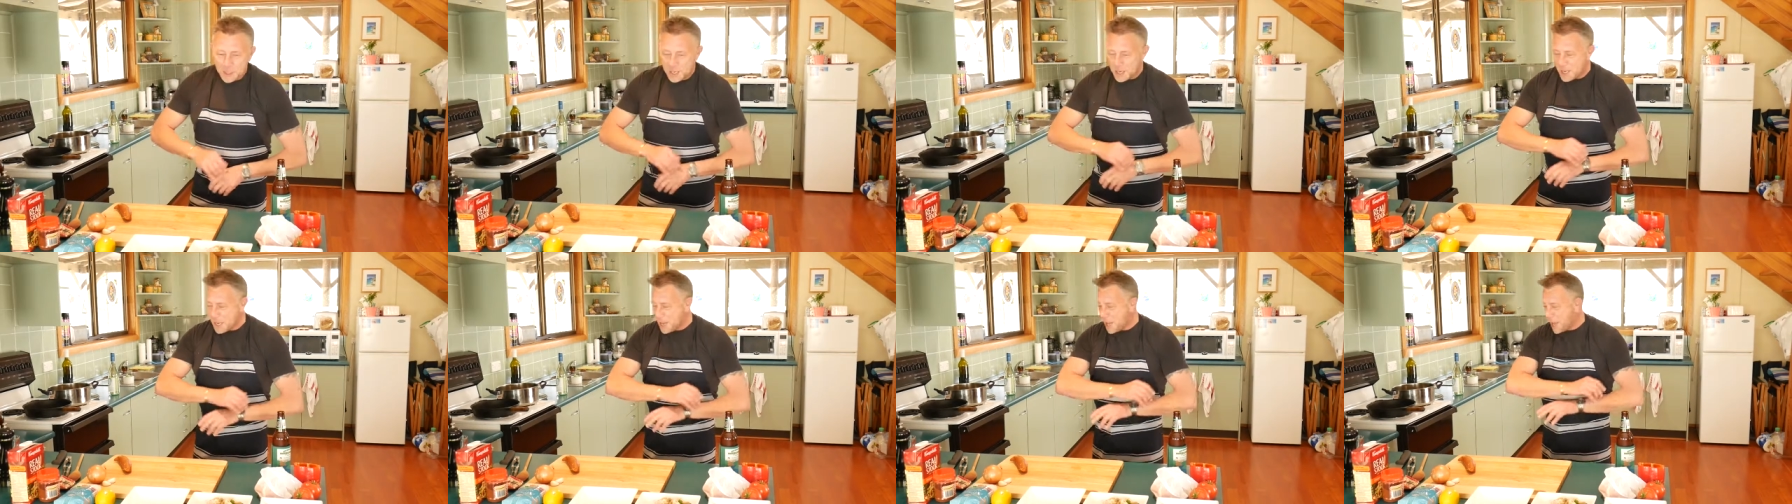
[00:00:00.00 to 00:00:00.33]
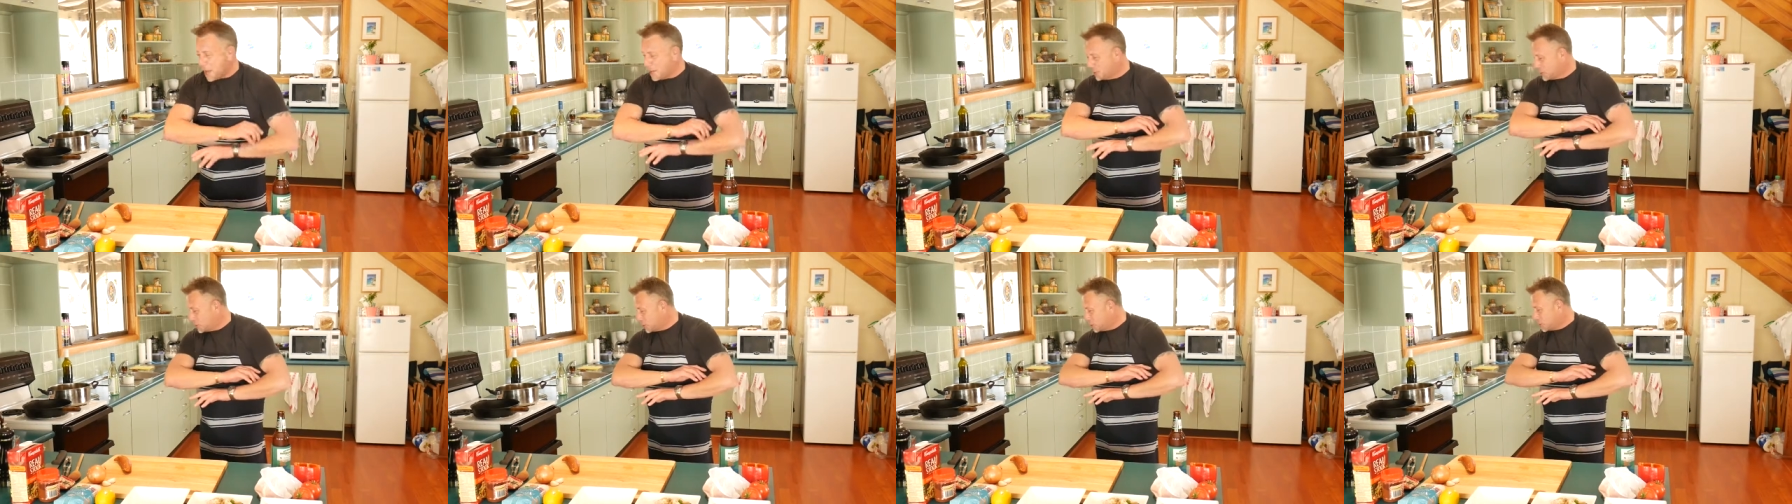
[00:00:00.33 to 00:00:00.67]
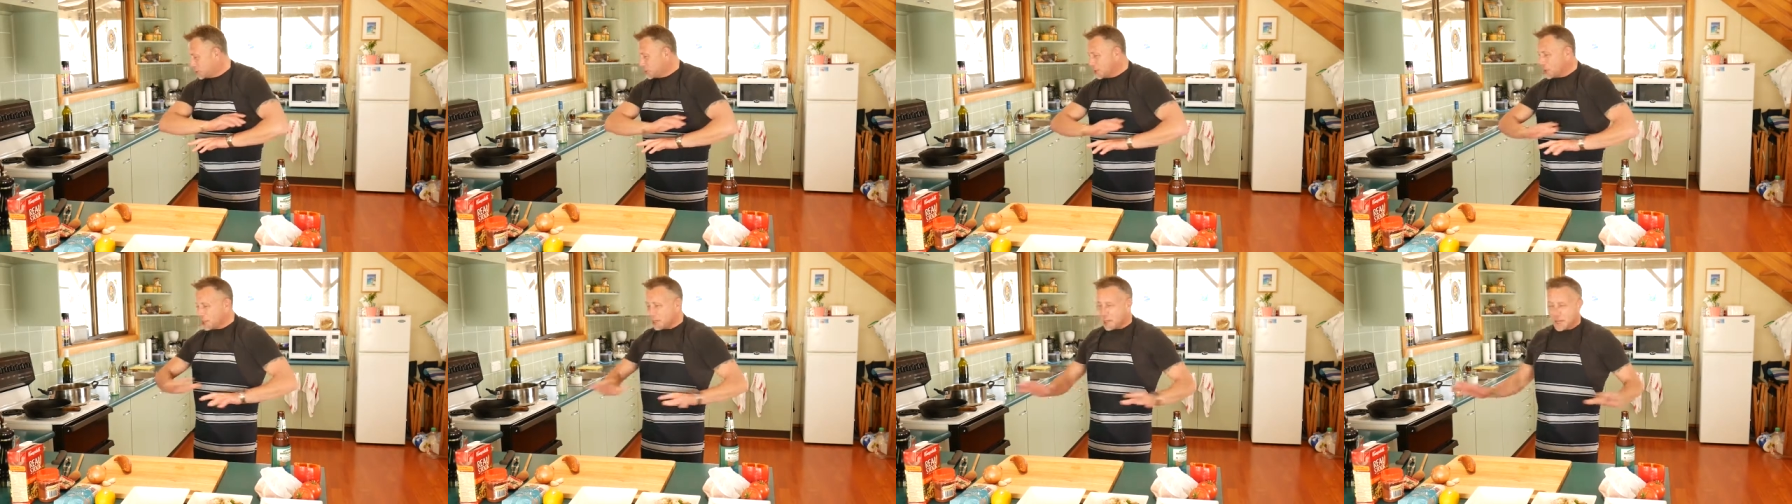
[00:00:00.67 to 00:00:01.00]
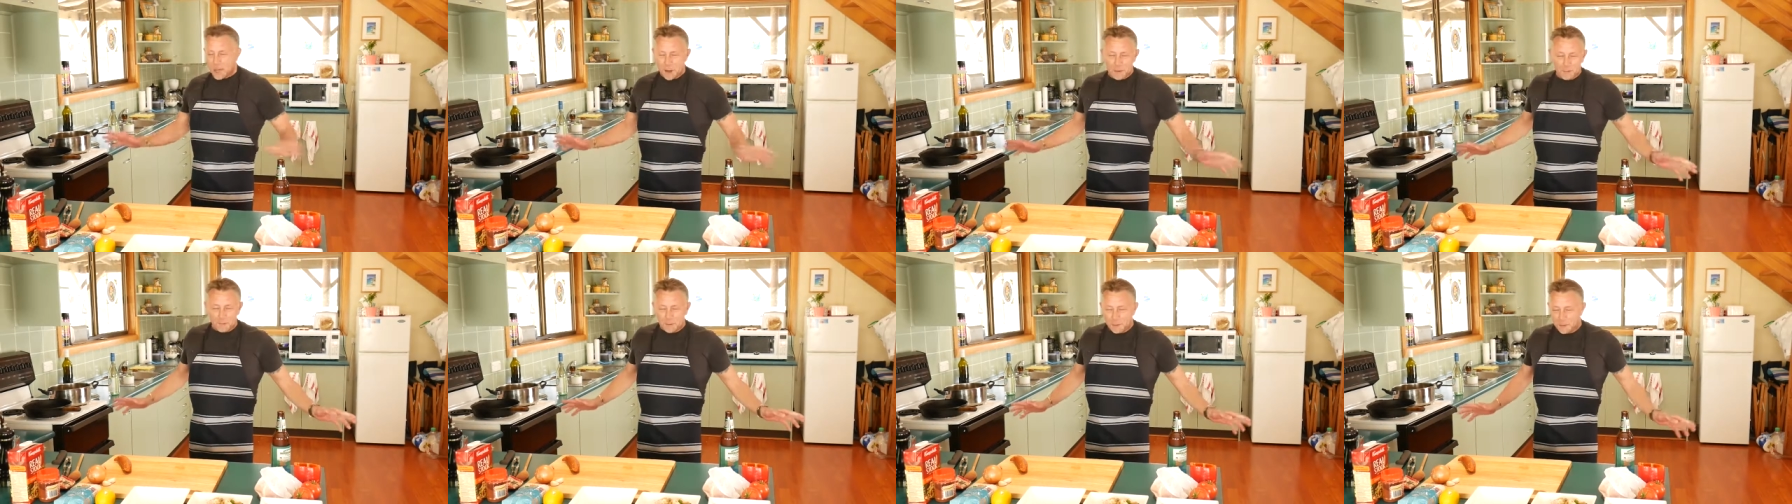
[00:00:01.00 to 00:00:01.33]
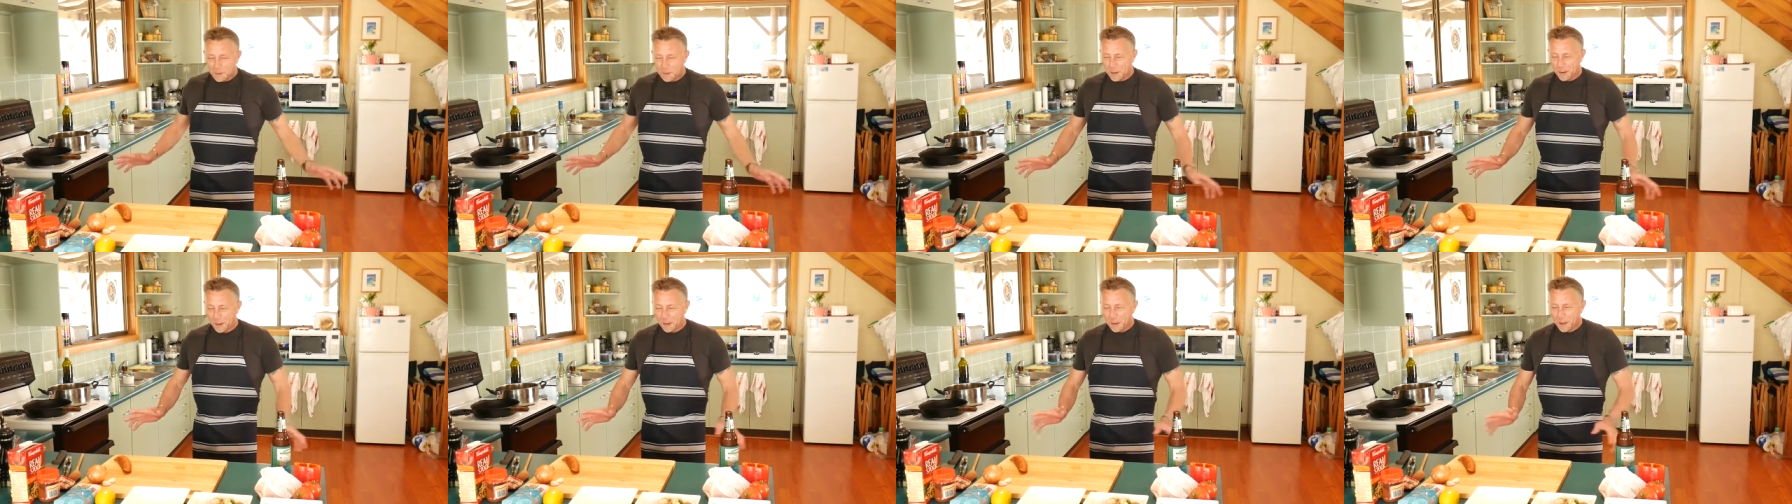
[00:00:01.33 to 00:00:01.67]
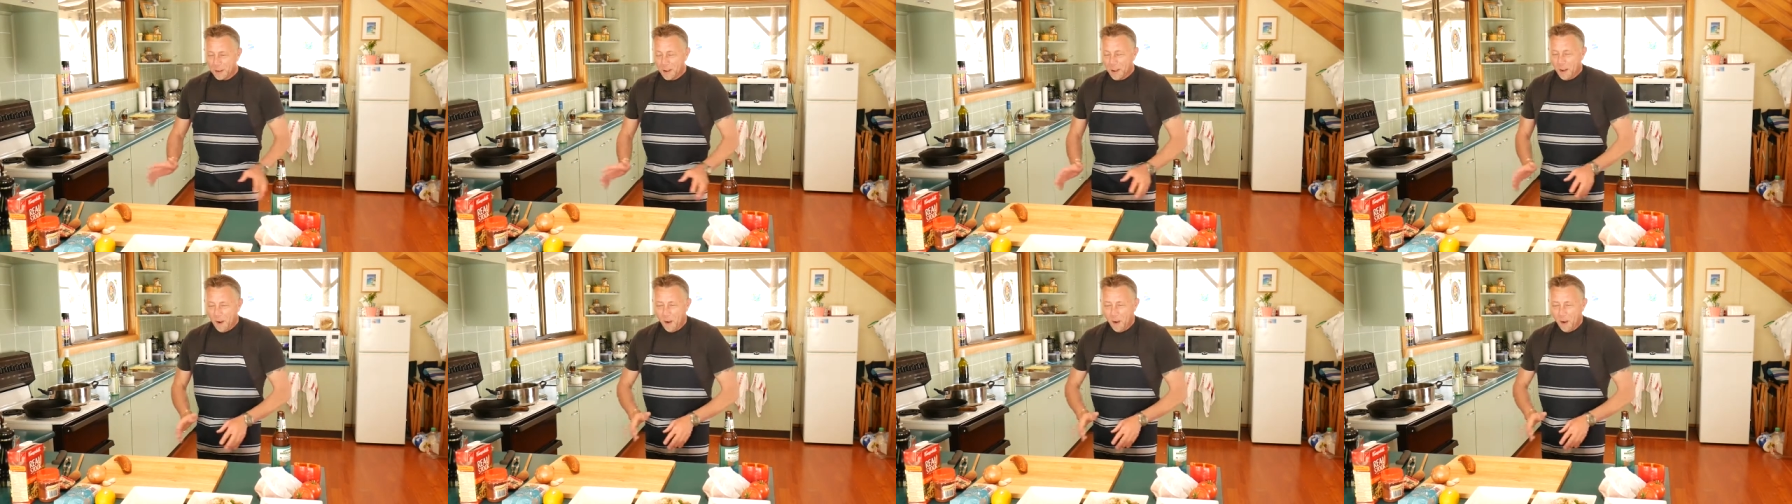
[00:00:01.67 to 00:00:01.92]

he had shit everywhere.